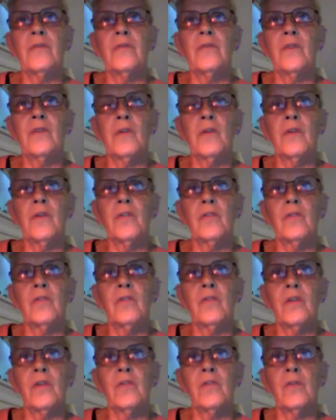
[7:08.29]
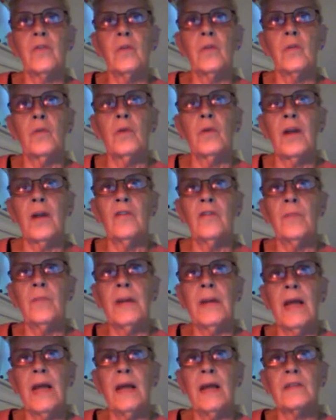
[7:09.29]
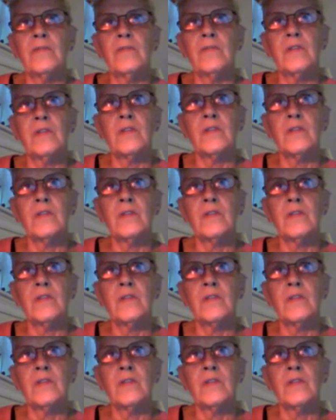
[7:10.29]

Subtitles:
for those of us who have been activists